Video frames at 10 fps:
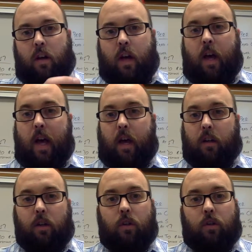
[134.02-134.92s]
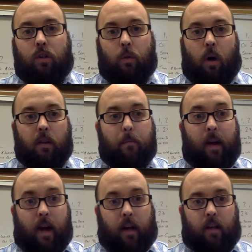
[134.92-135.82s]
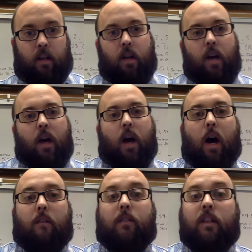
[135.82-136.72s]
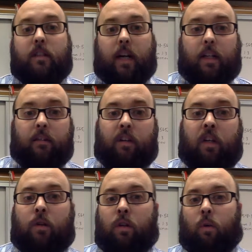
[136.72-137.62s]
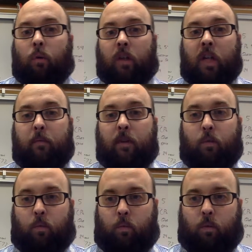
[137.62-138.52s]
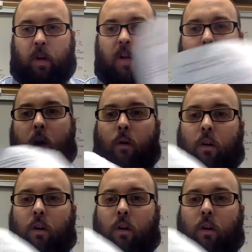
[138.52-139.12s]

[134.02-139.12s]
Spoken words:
and 2 on the back. For this activity, you're only going to be worrying about